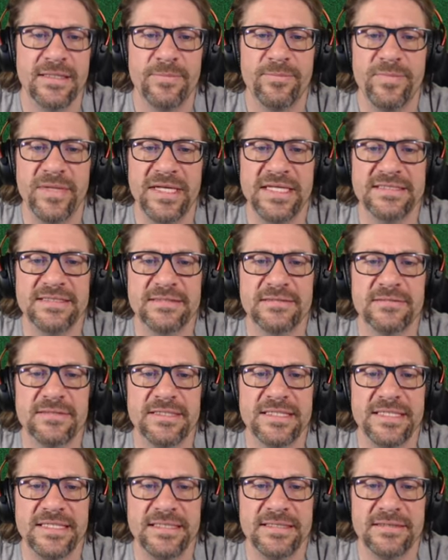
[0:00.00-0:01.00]
Base
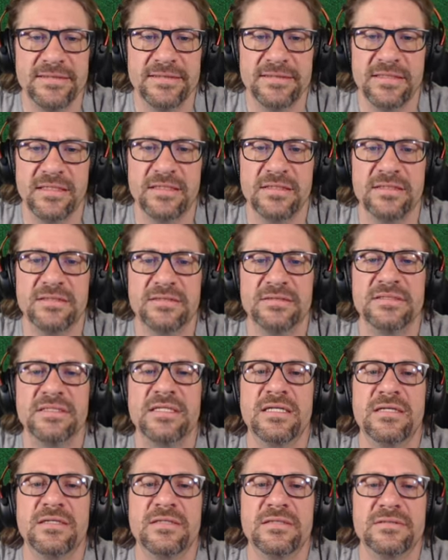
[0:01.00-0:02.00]
3. Oh
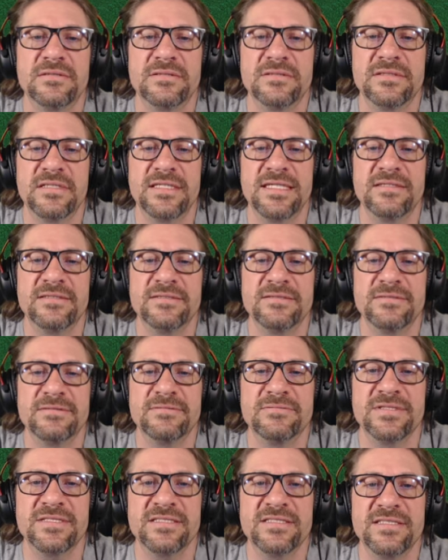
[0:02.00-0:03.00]
no! Uh,
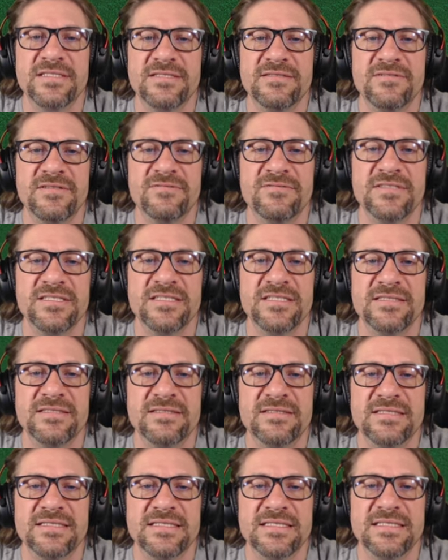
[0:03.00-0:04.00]
once every
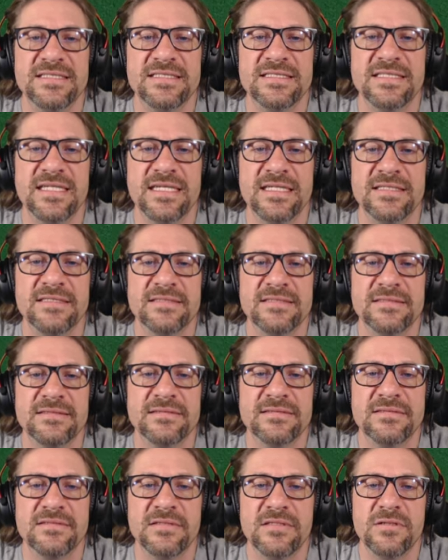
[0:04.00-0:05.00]
60 seconds.
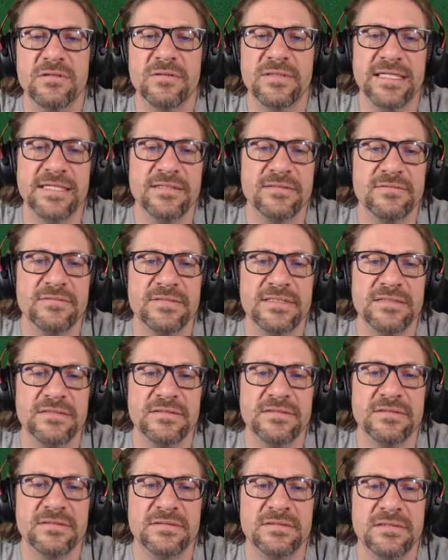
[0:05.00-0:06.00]
Okay, well,
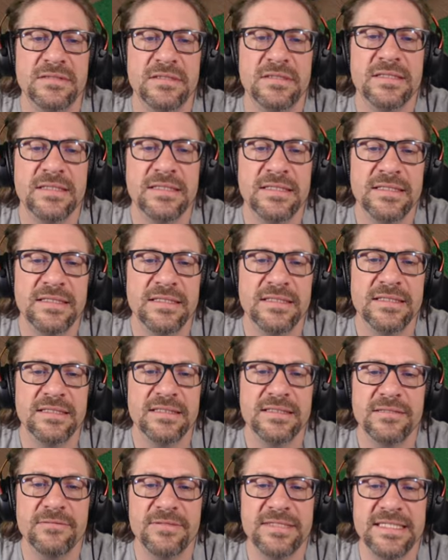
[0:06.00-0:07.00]

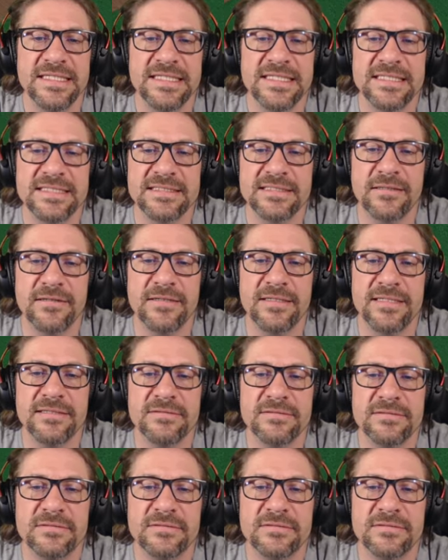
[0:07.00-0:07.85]
we can get this car